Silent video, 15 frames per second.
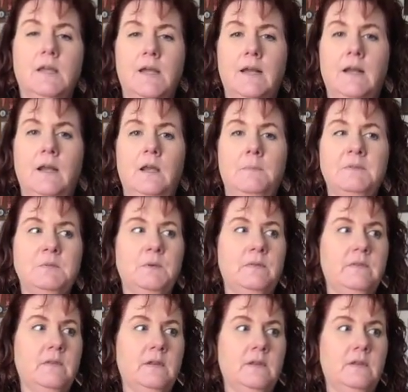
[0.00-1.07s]
kind of helps
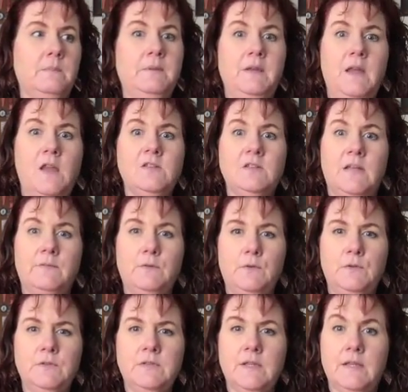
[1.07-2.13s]
with the pH
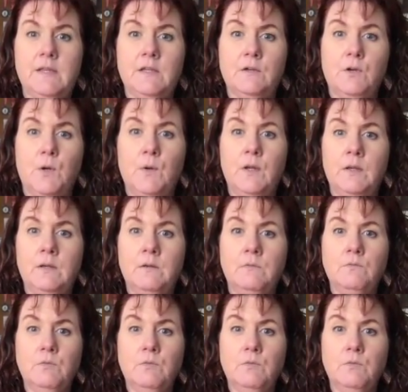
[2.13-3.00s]
levels and growing